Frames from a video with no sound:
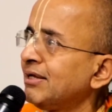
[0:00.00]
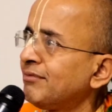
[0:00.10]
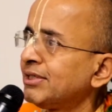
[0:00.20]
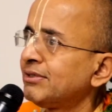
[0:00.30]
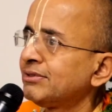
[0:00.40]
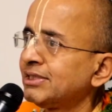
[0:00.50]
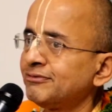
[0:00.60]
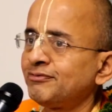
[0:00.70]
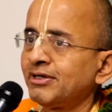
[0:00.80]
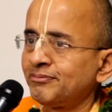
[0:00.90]
They wanted to
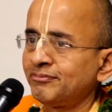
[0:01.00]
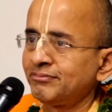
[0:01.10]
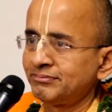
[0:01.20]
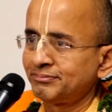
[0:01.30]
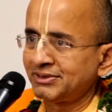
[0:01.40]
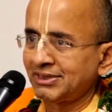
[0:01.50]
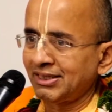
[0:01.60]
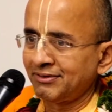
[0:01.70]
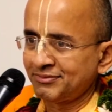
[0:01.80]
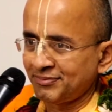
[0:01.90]
give for
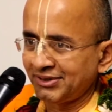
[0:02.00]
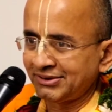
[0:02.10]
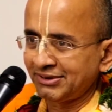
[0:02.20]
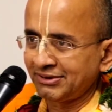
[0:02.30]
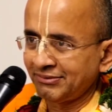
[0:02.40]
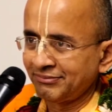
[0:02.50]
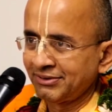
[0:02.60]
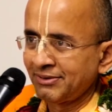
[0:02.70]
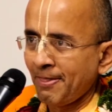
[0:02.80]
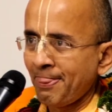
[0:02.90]
Prasadam sponsorship.
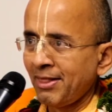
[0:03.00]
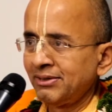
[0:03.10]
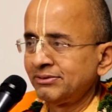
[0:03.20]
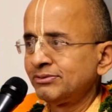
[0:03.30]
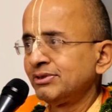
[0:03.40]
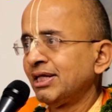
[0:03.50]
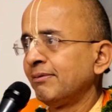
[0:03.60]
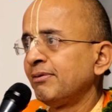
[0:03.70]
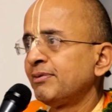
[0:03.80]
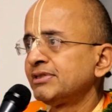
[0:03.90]
So the
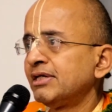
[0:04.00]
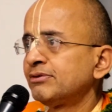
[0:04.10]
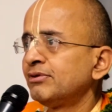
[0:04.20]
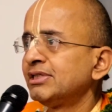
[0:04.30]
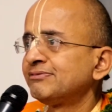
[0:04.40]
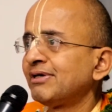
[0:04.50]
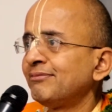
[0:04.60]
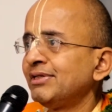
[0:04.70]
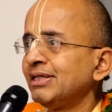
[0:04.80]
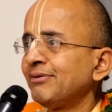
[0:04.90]
temple president told this
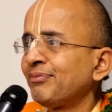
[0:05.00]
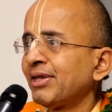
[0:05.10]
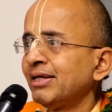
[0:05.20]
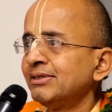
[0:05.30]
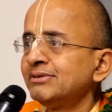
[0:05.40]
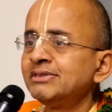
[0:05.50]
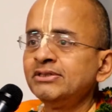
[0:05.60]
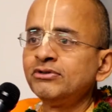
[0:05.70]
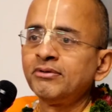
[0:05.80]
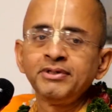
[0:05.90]
family,
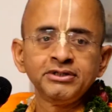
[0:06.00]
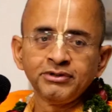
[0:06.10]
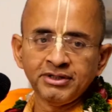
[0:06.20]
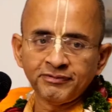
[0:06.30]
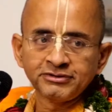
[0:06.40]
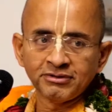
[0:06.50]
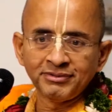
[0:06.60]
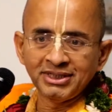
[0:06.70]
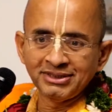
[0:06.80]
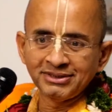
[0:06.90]
see, you have been doing for
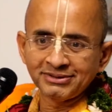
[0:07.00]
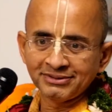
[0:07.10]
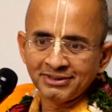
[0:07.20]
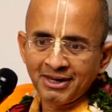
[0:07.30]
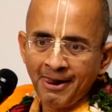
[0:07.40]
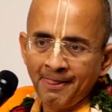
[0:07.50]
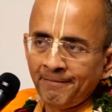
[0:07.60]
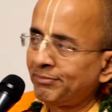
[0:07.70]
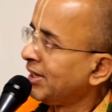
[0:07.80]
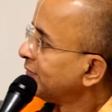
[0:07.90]
so many years.
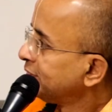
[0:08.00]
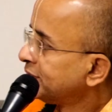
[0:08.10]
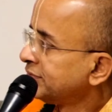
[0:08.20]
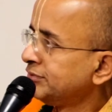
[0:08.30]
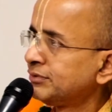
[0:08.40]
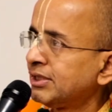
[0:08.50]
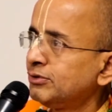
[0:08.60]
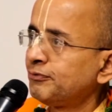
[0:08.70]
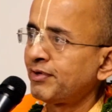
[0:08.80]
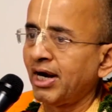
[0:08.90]
Now you
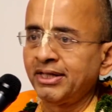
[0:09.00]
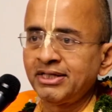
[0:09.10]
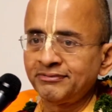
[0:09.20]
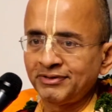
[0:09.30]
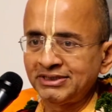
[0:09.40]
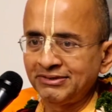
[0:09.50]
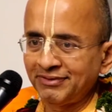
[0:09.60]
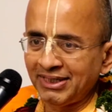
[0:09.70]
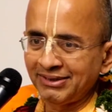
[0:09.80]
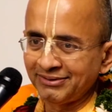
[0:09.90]
can do for another
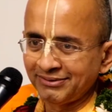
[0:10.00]
festival.